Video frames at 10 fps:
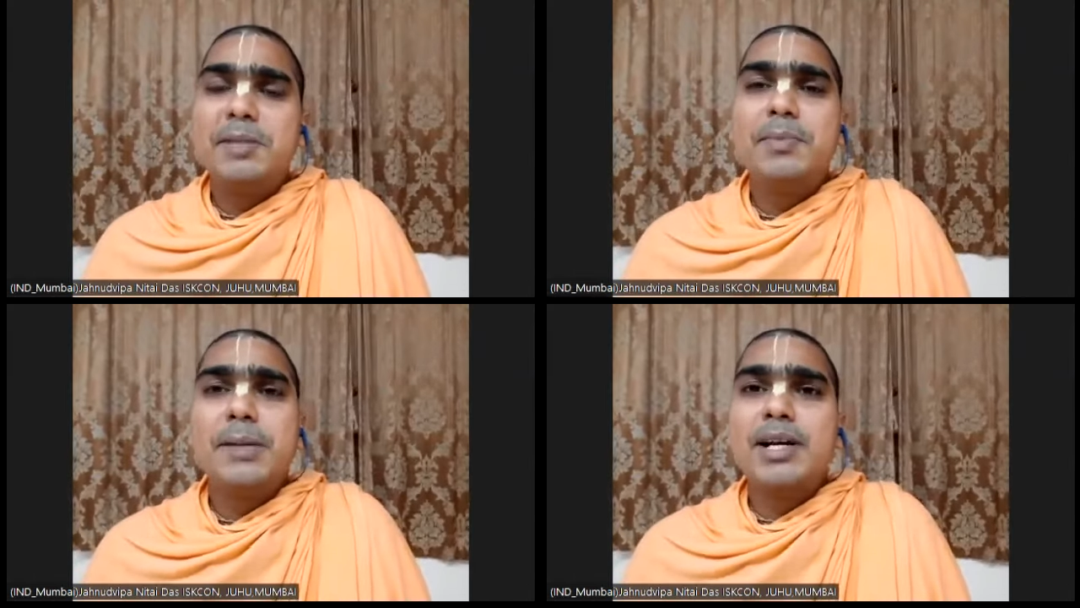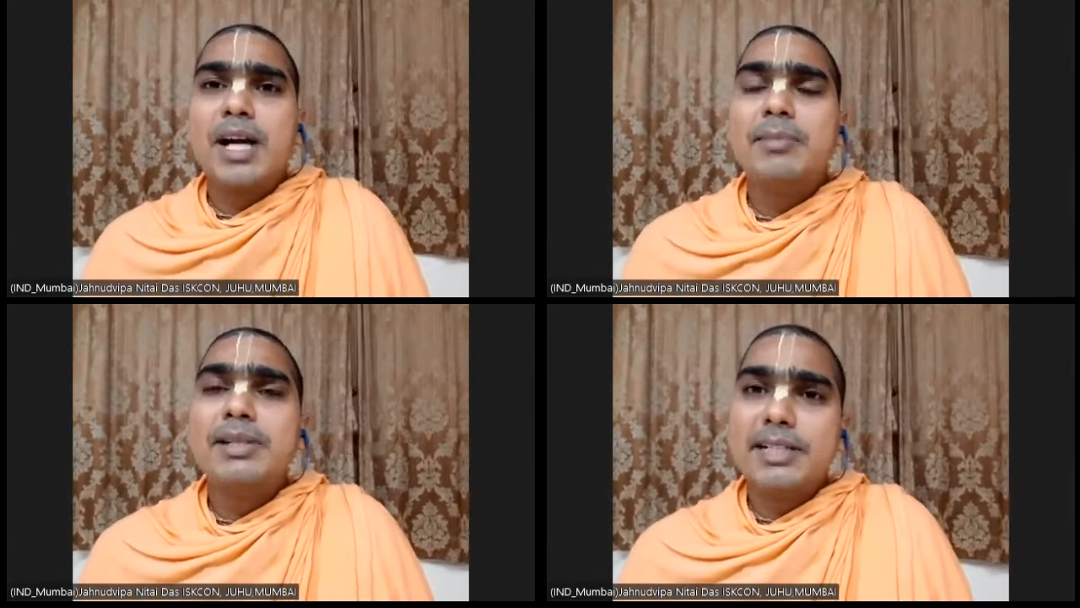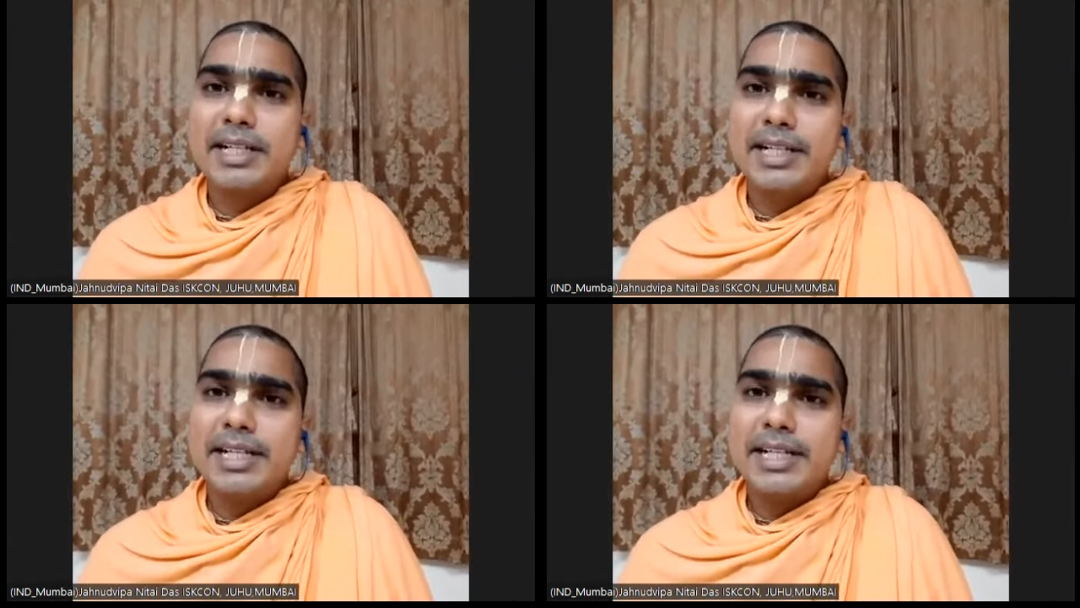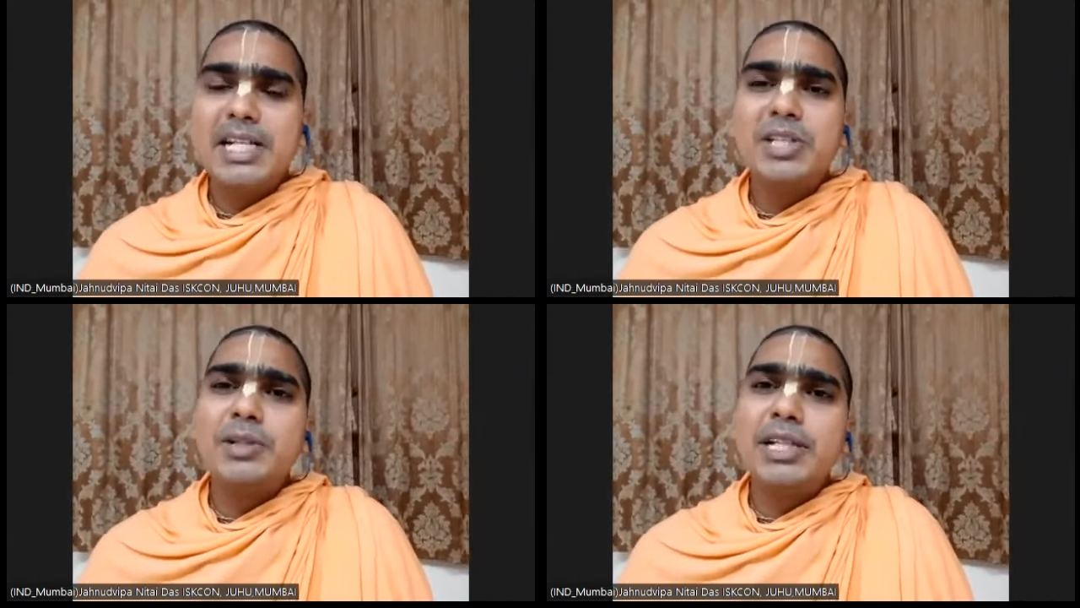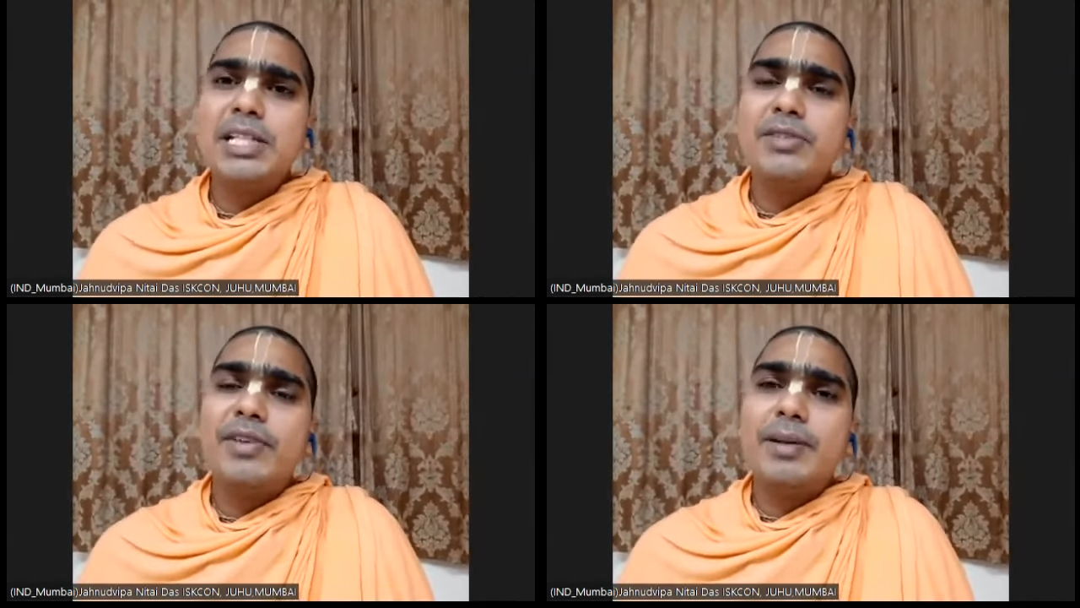It became a common trend. It
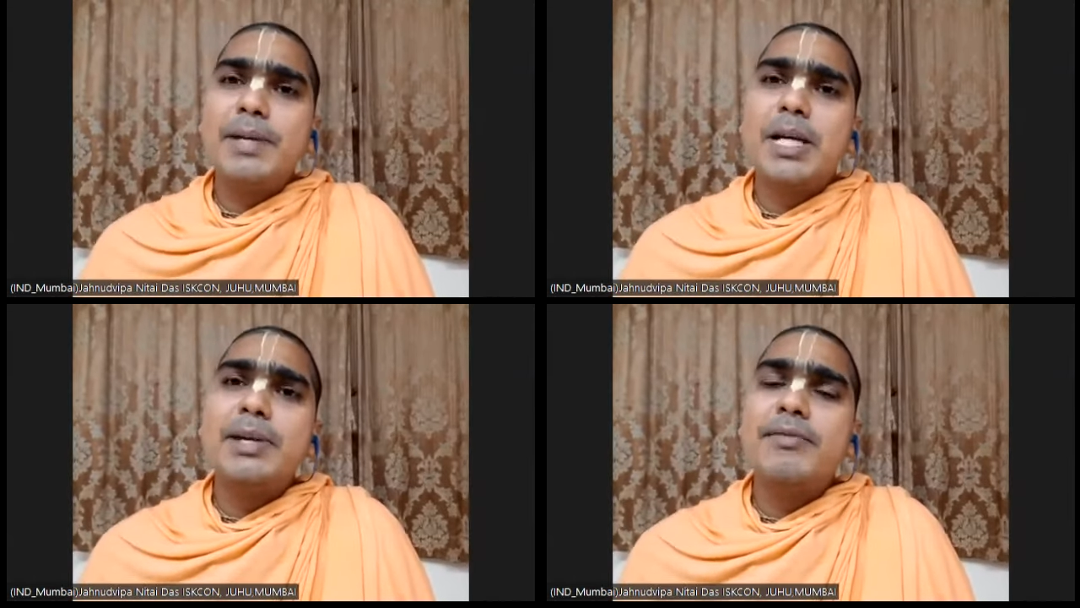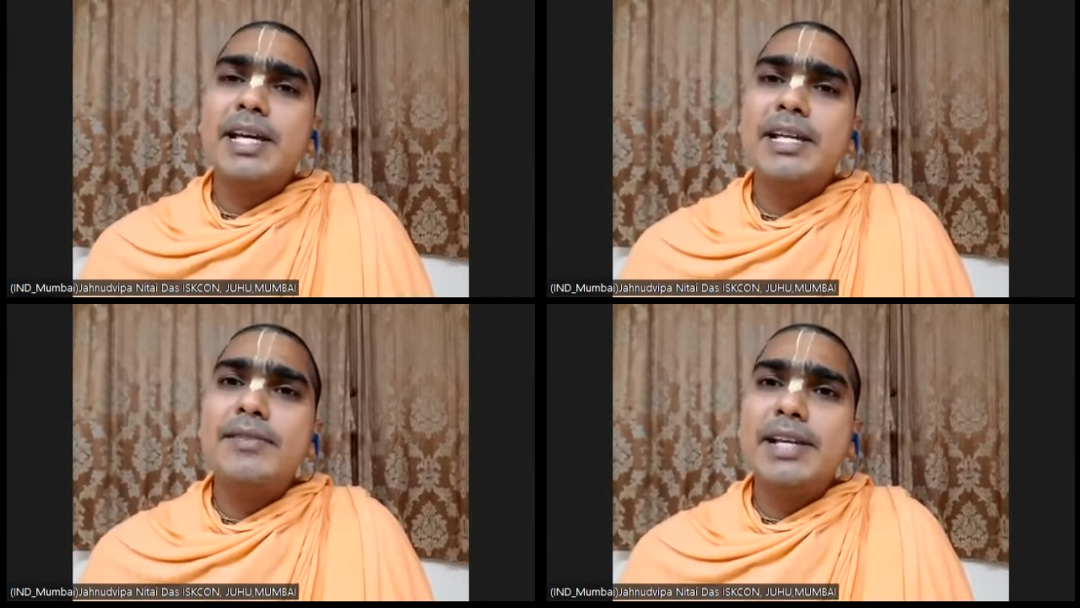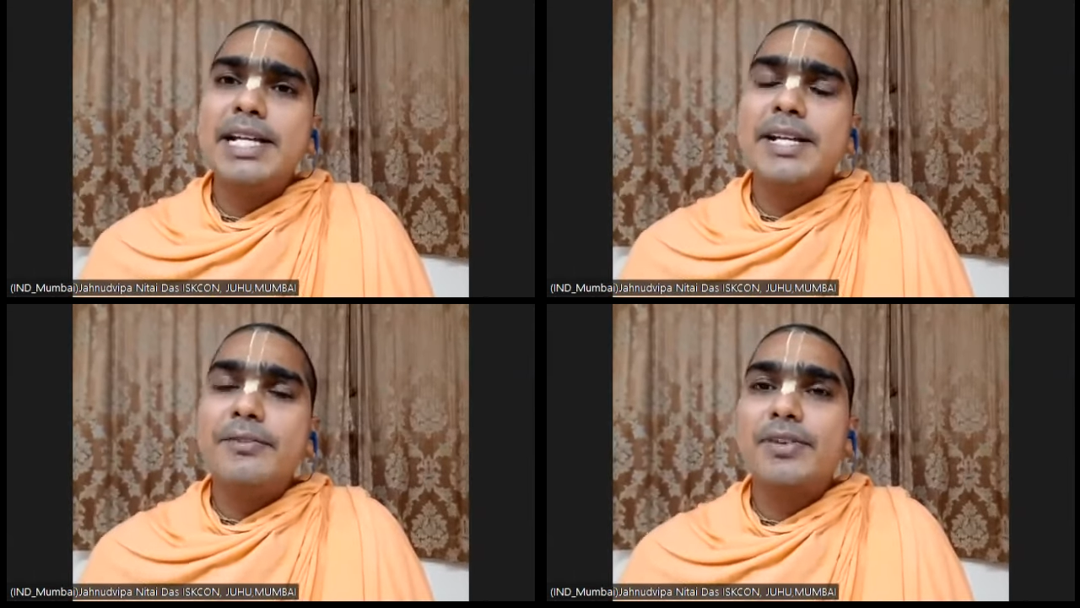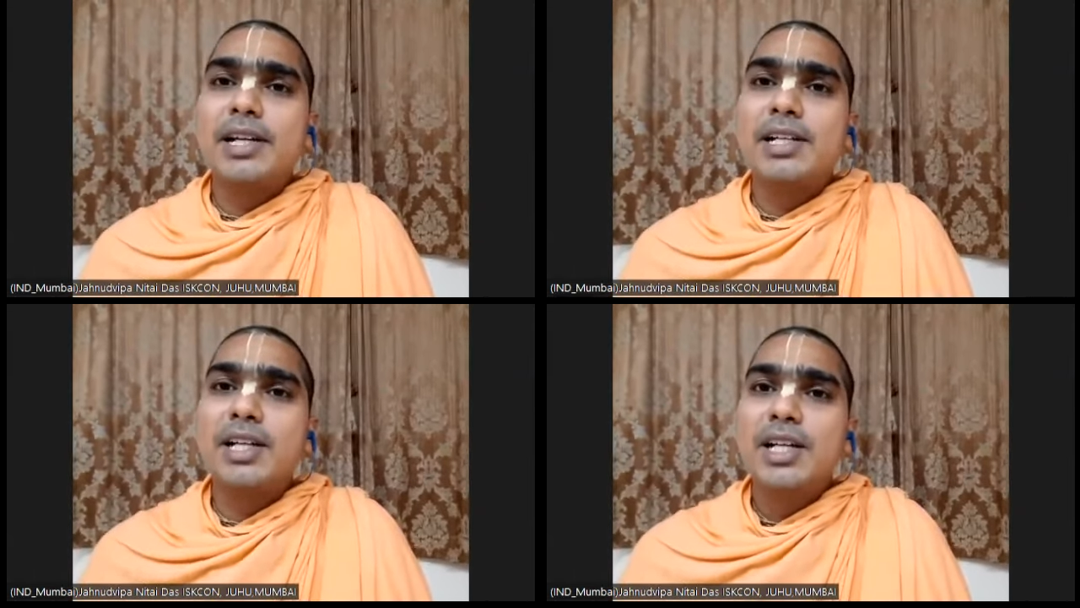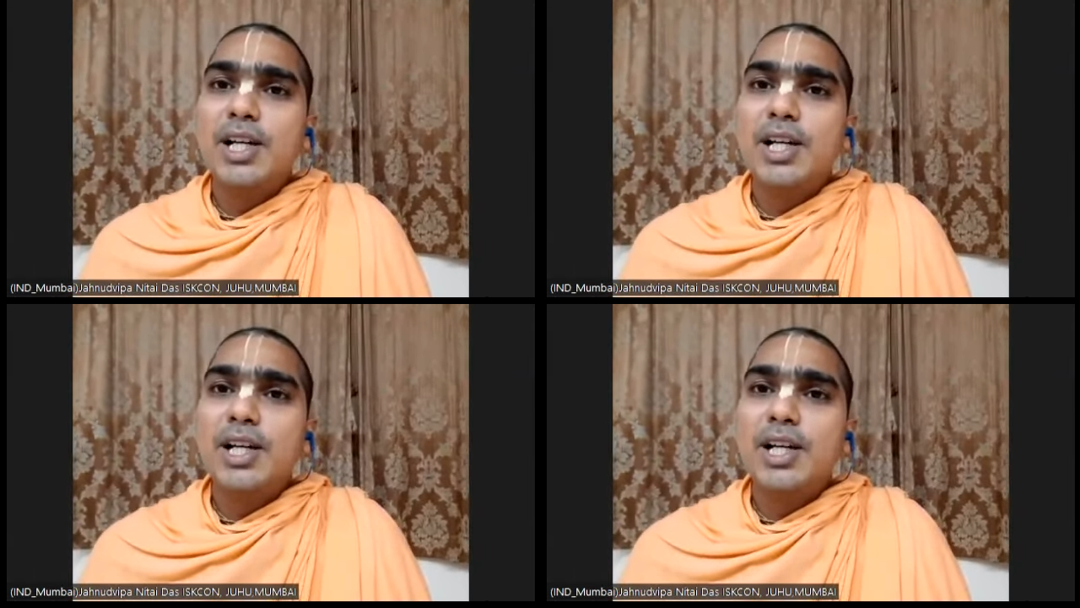is becoming very, very difficult